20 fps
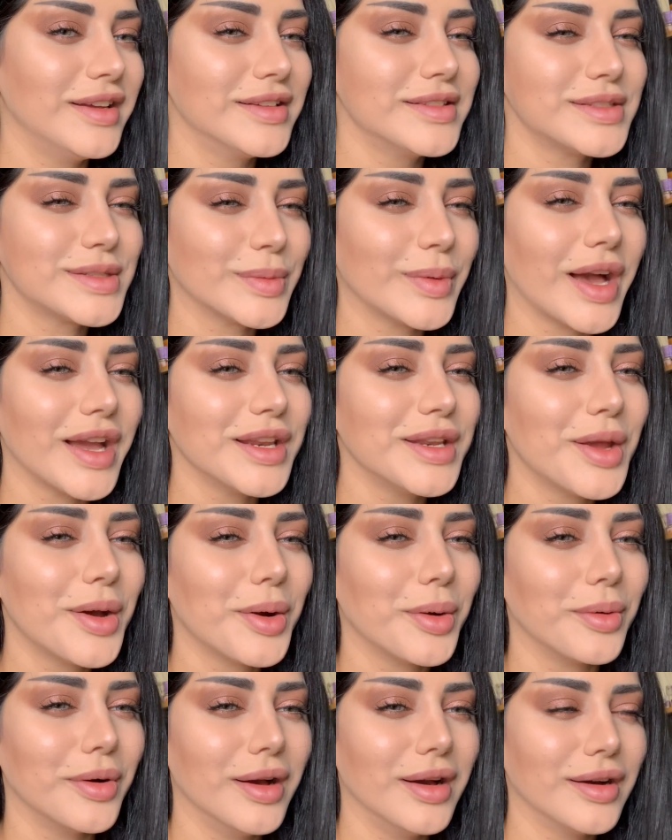so I
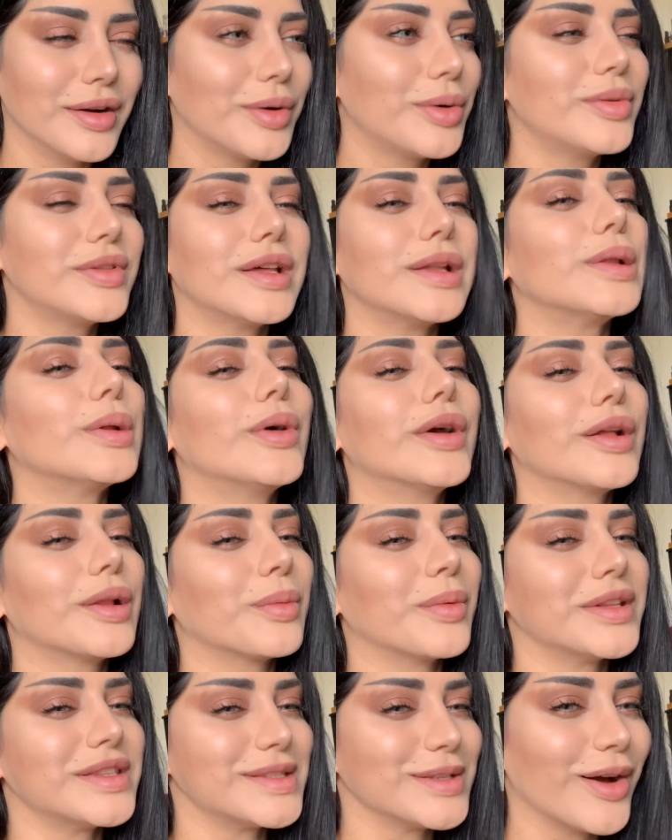know who the loyal
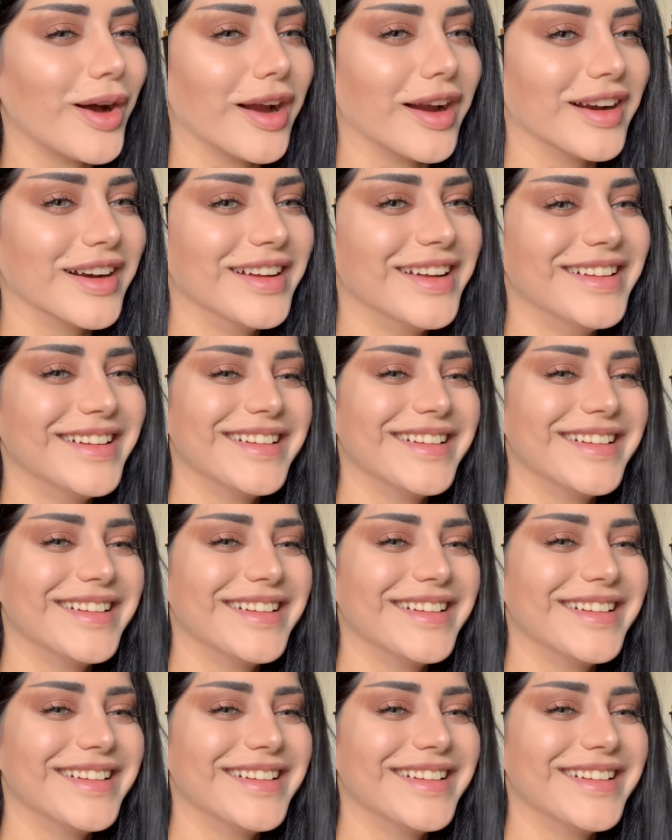ones are.